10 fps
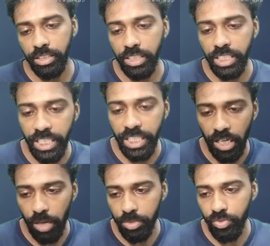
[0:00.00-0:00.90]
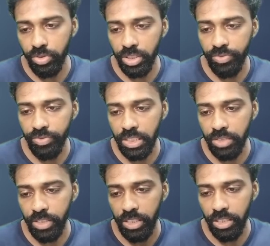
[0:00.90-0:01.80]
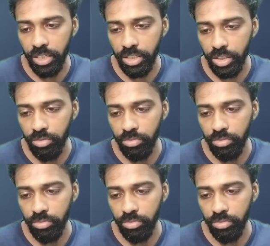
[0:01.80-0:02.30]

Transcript: 3-day Armed Forces Festival in Lucknow.